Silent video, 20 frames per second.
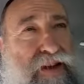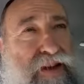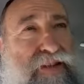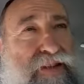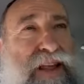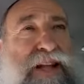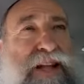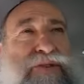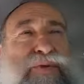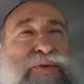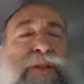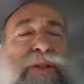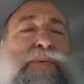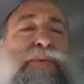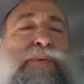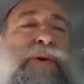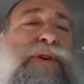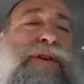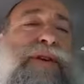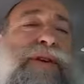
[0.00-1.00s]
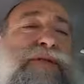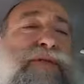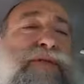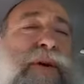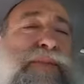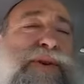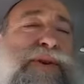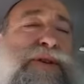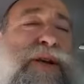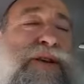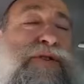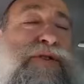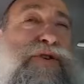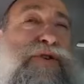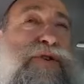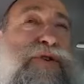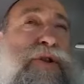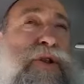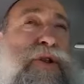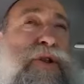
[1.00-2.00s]
And that's why the previous Rebbe says you
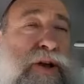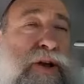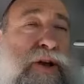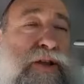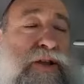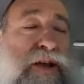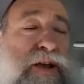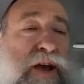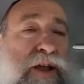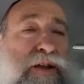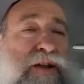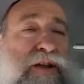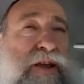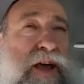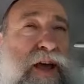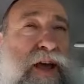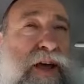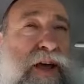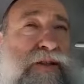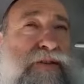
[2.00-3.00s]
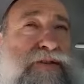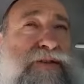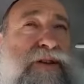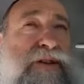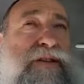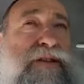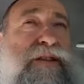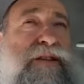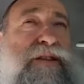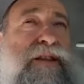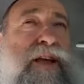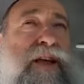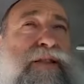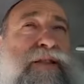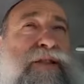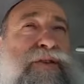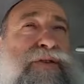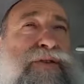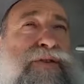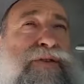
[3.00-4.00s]
should look at the Chanukah candles
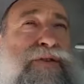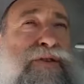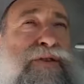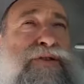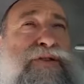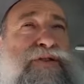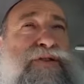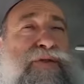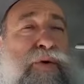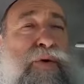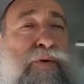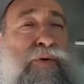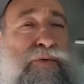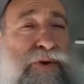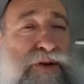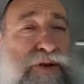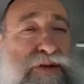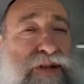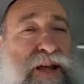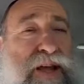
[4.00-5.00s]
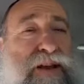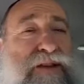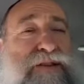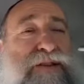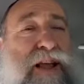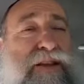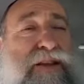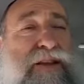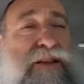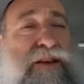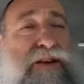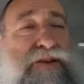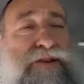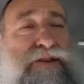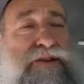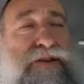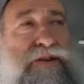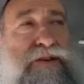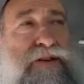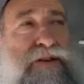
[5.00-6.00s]
and learn the stories that it's telling
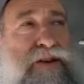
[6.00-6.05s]
us.